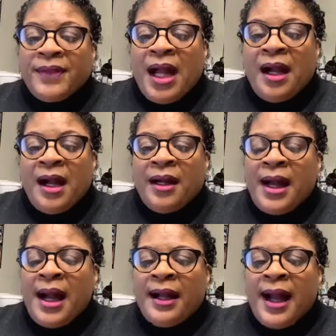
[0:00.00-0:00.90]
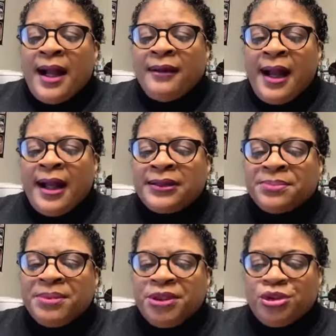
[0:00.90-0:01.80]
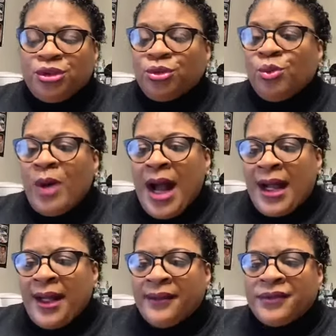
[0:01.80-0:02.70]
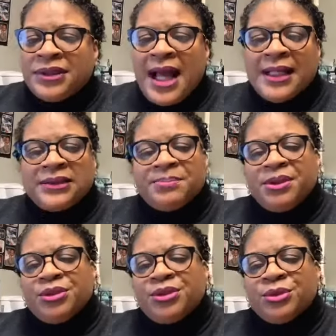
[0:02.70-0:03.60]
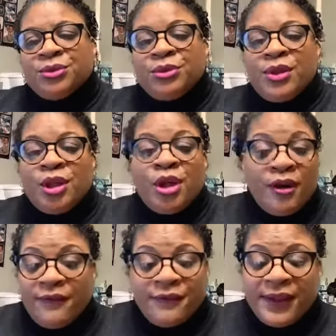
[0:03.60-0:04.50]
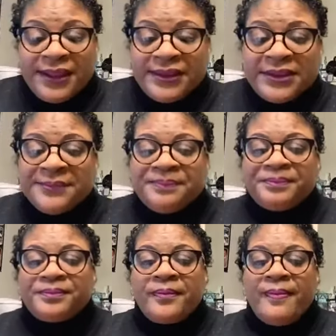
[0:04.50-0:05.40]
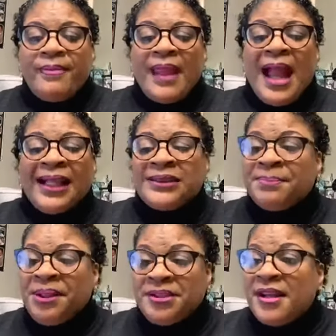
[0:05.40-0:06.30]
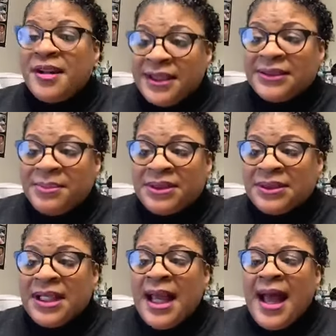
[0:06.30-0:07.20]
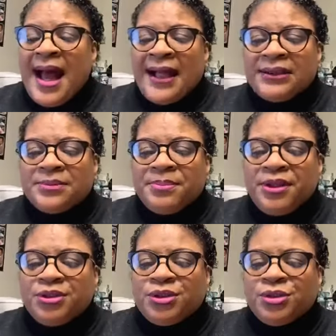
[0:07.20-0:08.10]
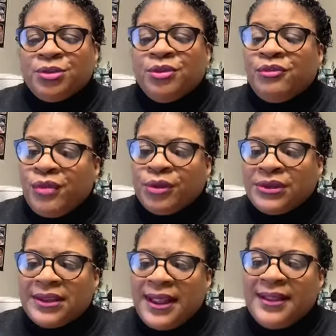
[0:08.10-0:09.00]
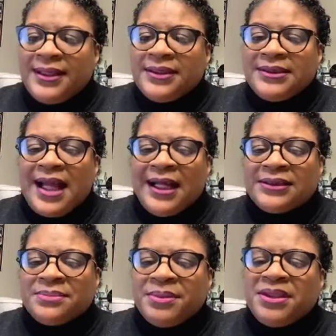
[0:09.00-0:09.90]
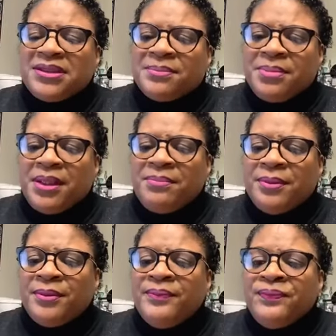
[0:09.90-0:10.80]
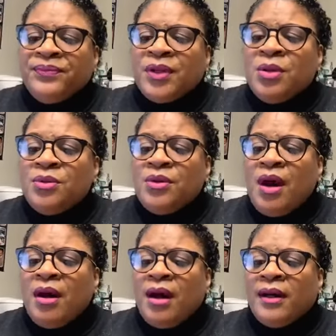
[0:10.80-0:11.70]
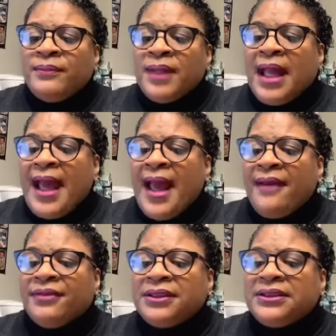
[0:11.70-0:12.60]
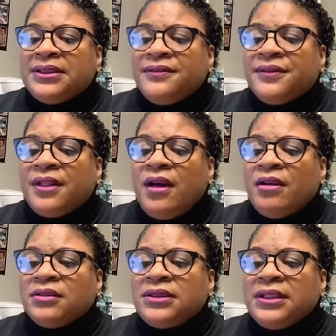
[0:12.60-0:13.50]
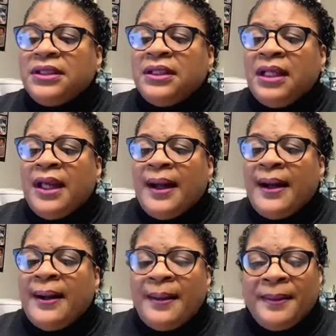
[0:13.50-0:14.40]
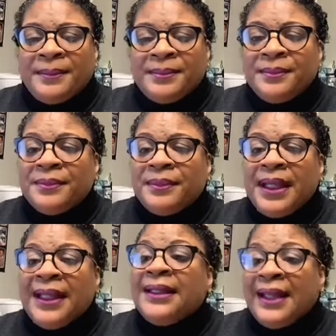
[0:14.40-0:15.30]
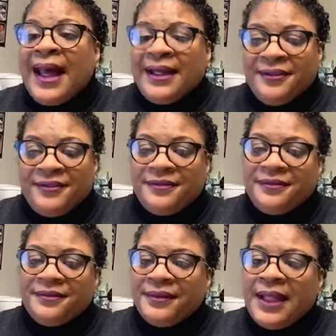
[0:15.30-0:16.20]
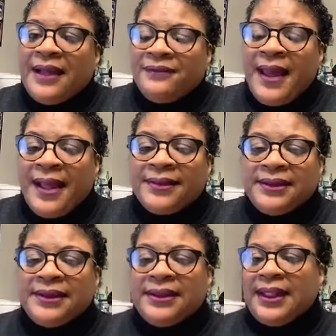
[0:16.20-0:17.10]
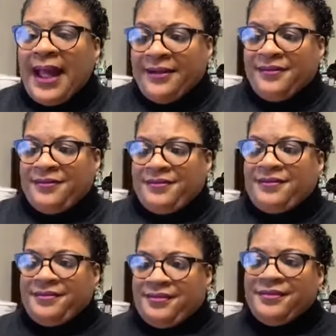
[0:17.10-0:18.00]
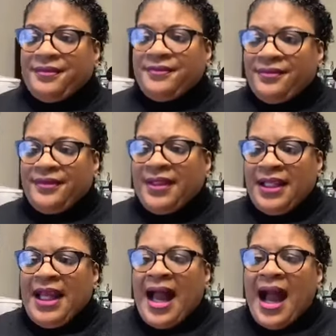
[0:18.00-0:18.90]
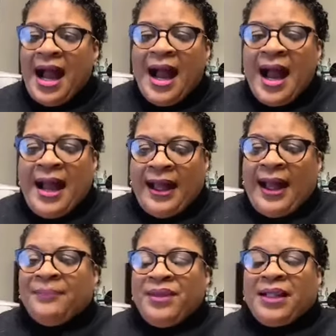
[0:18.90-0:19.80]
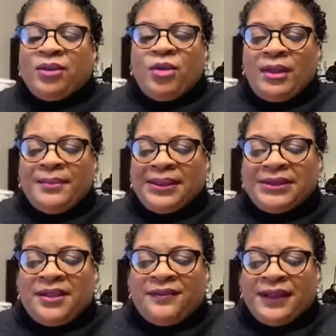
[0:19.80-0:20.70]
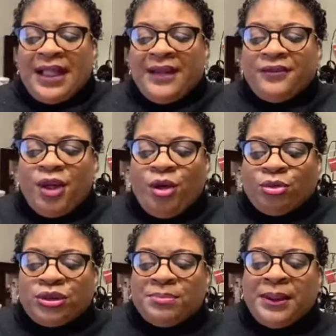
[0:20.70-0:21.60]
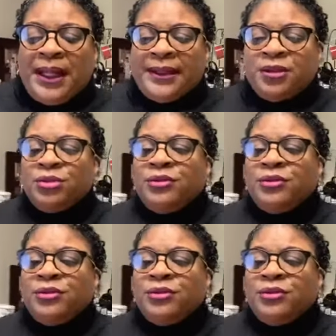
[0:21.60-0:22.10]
I, I, I, I speak to wives. I speak to girlfriends. I speak to husbands, I speak to first ladies, I speak to people who are having difficulty um, in life, life handling life. I, I, am not calling myself a life coach, but I do